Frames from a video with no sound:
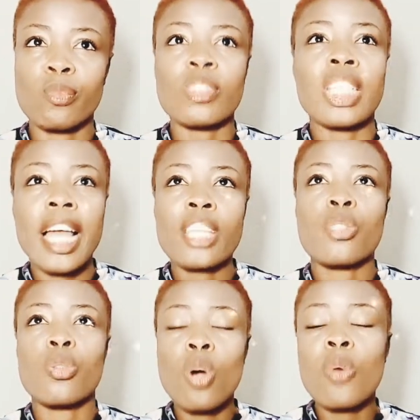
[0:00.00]
like
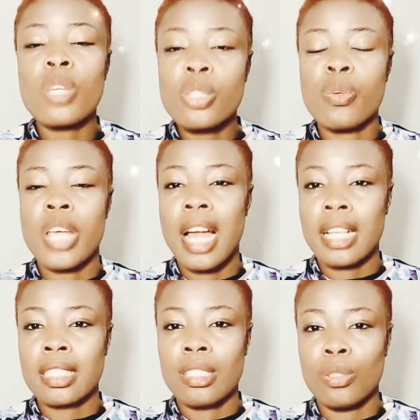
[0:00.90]
you always
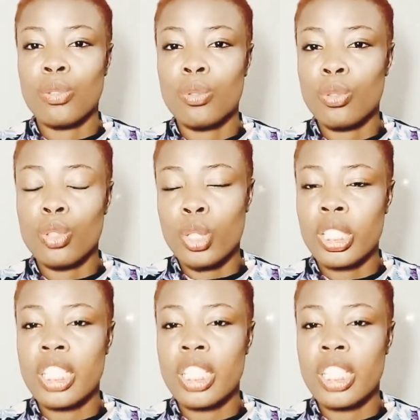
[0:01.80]
react, your